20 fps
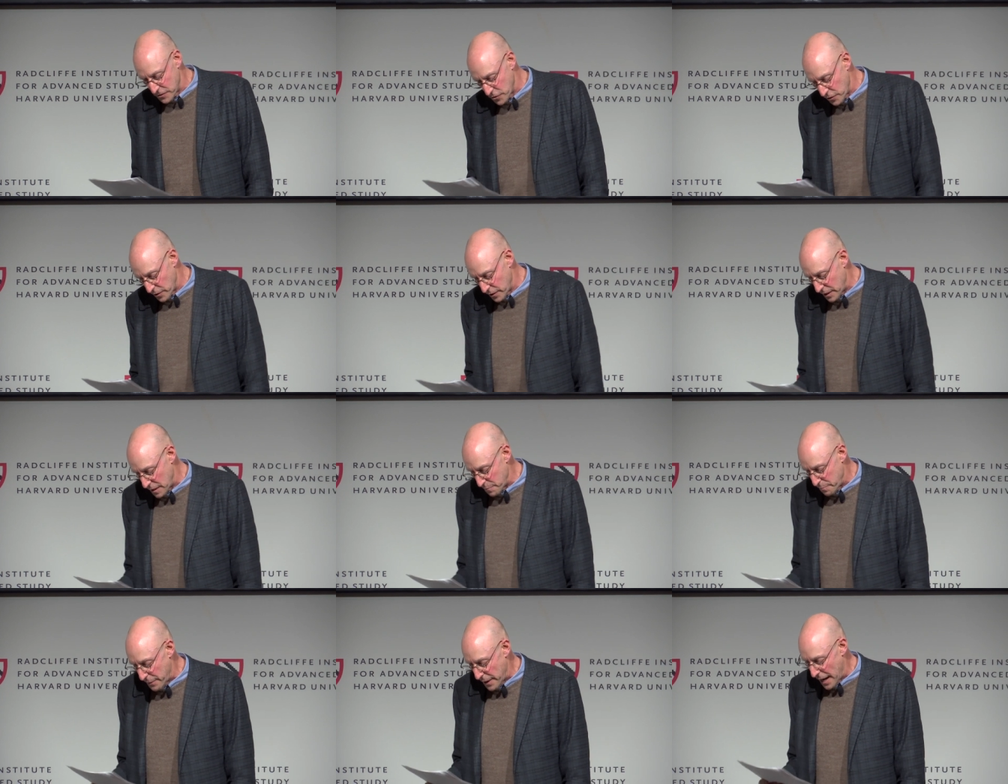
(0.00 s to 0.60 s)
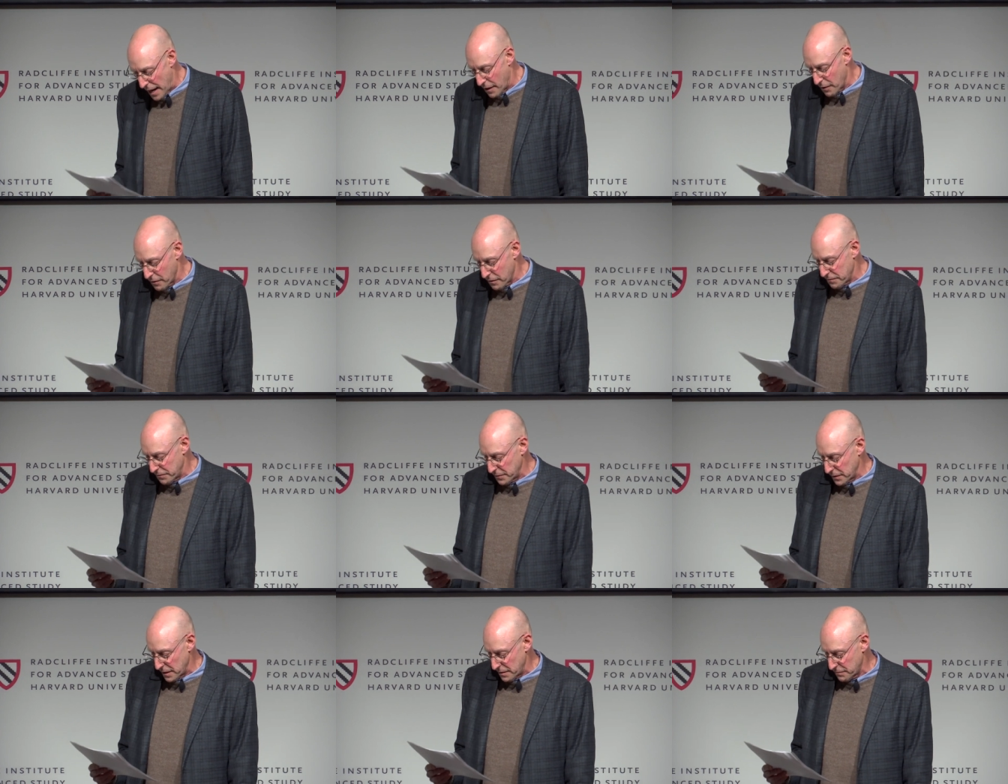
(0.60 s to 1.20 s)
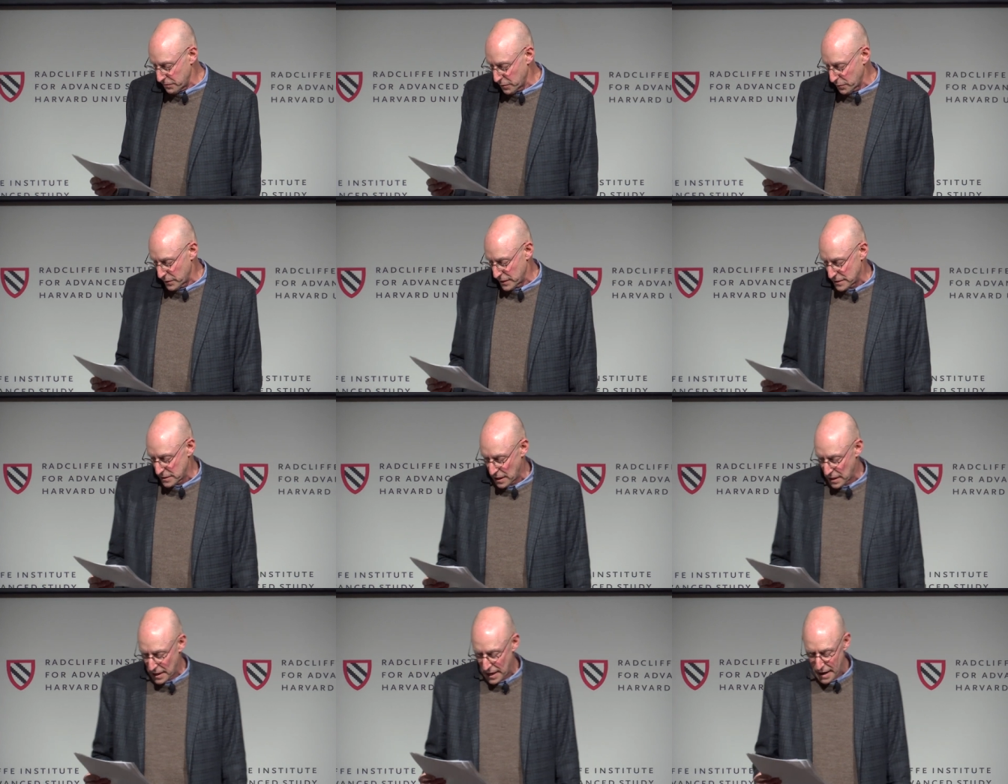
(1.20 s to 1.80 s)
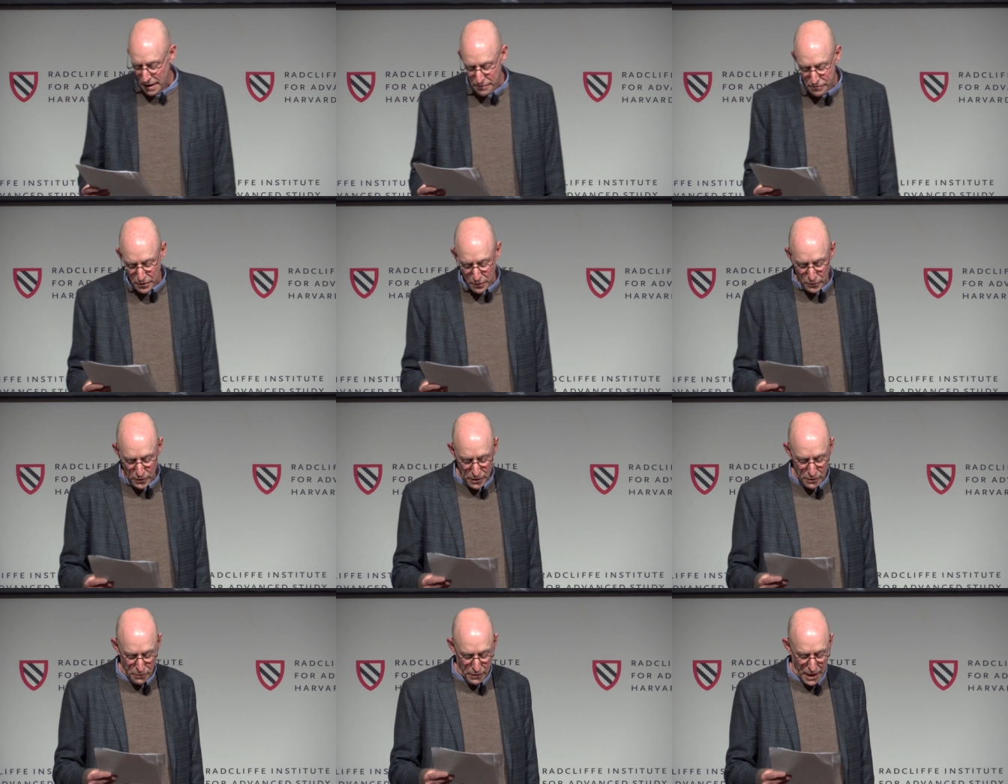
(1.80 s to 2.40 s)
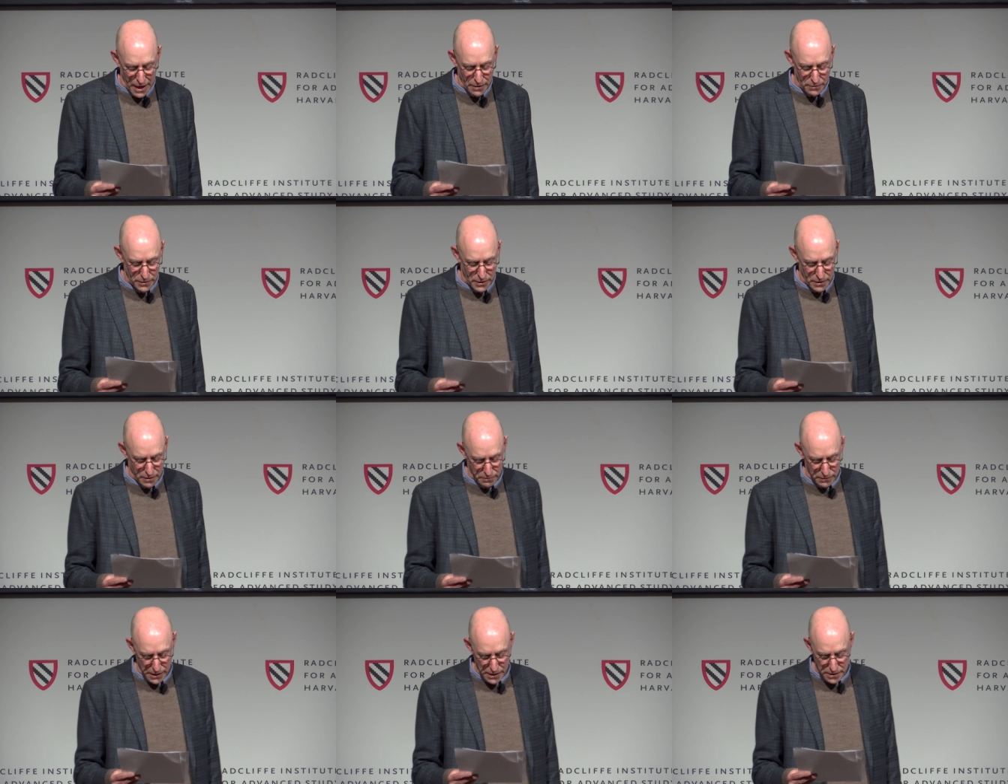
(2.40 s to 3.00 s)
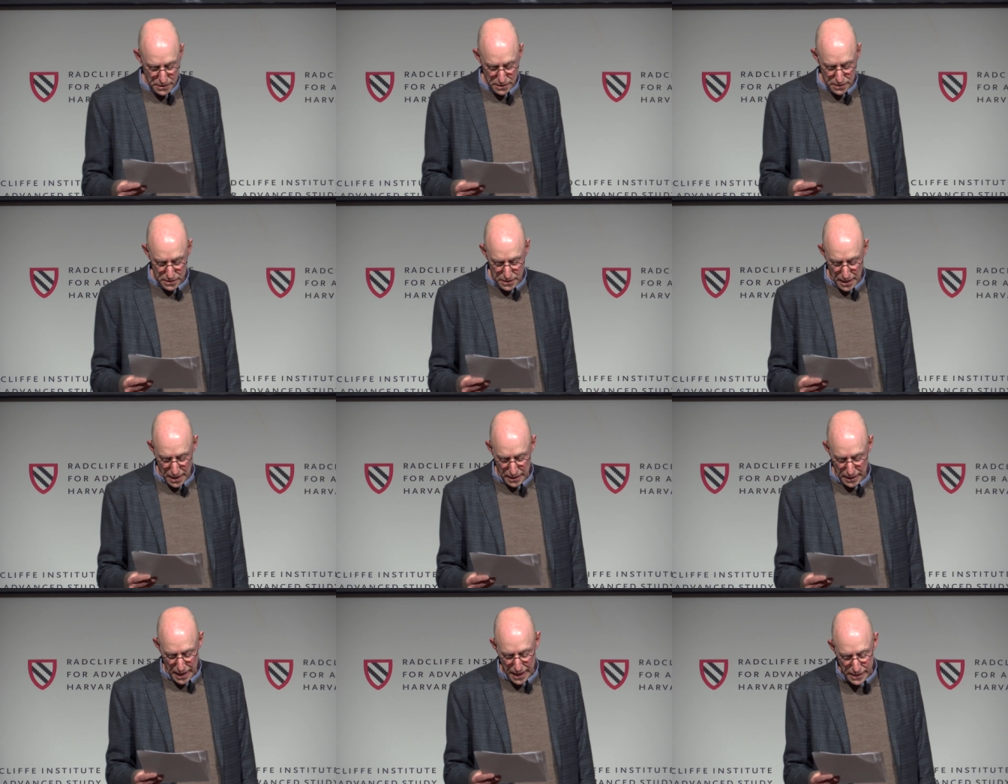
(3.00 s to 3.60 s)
exerted a powerful influence on everyone around him, Lisa said,